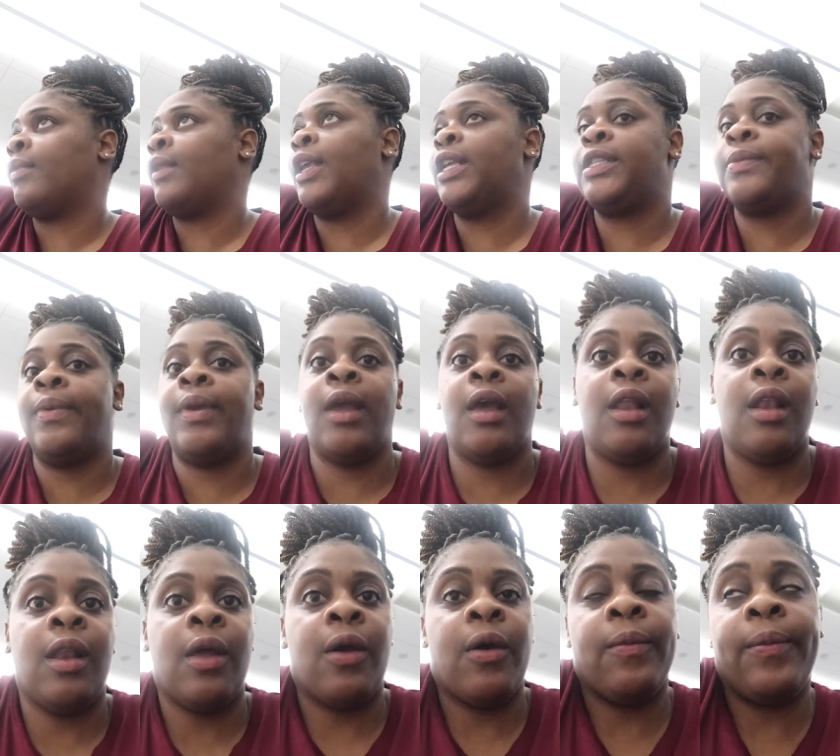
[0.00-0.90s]
It's been a
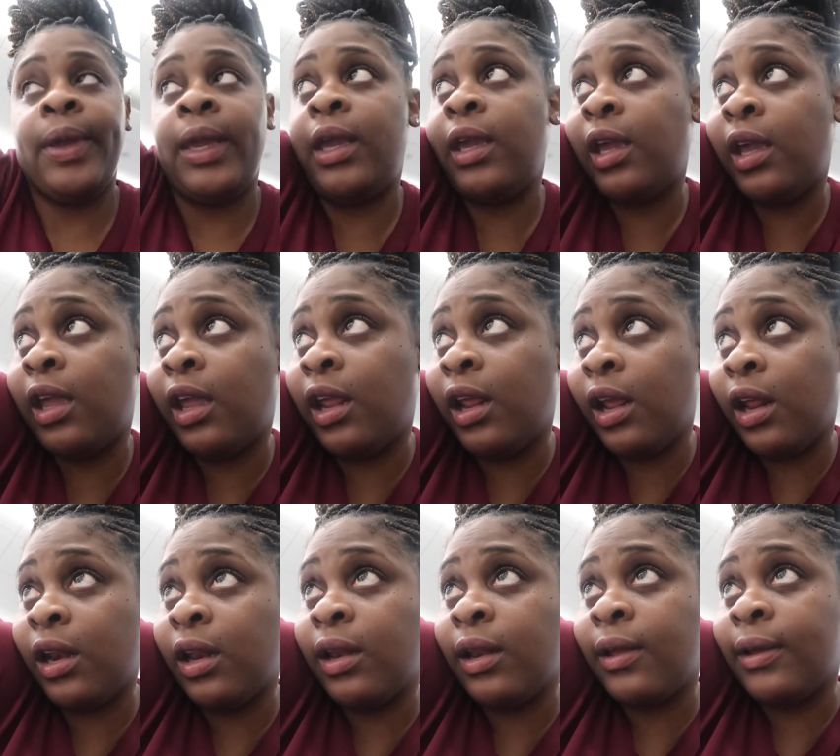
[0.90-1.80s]
long weekend
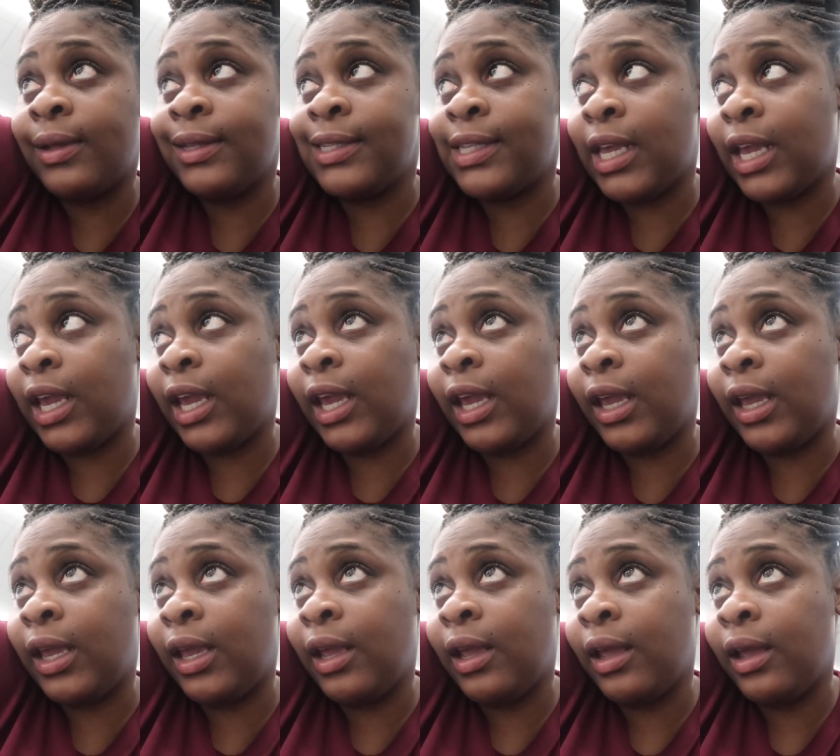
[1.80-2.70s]
and a long
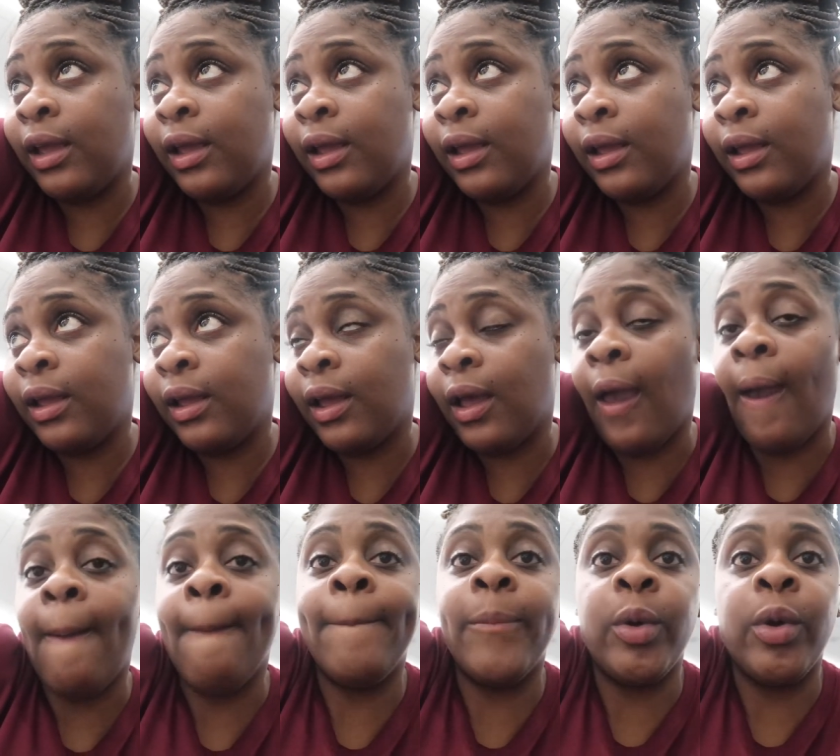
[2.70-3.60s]
day
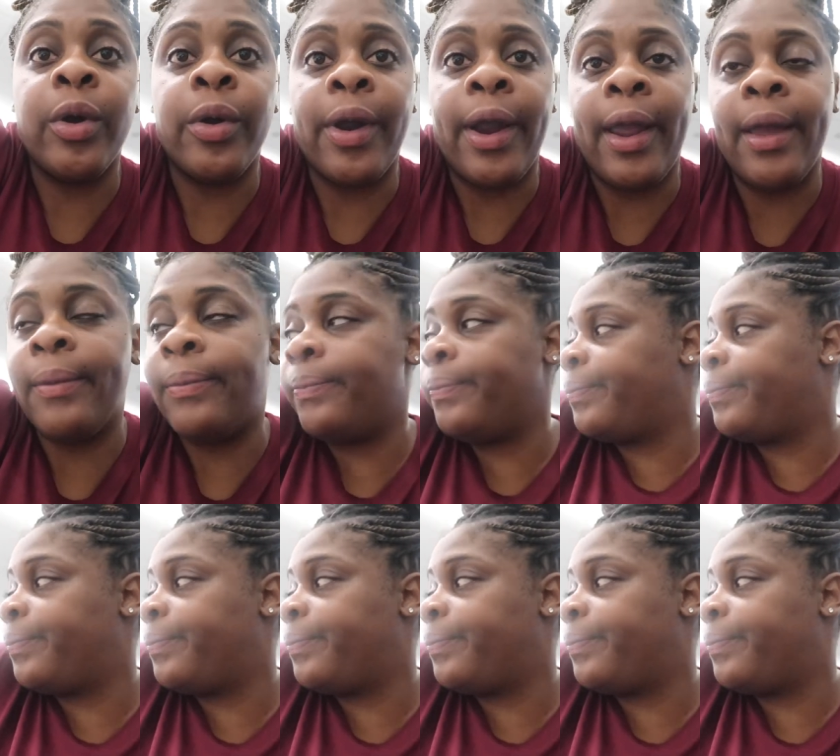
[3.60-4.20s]
of bullcrap.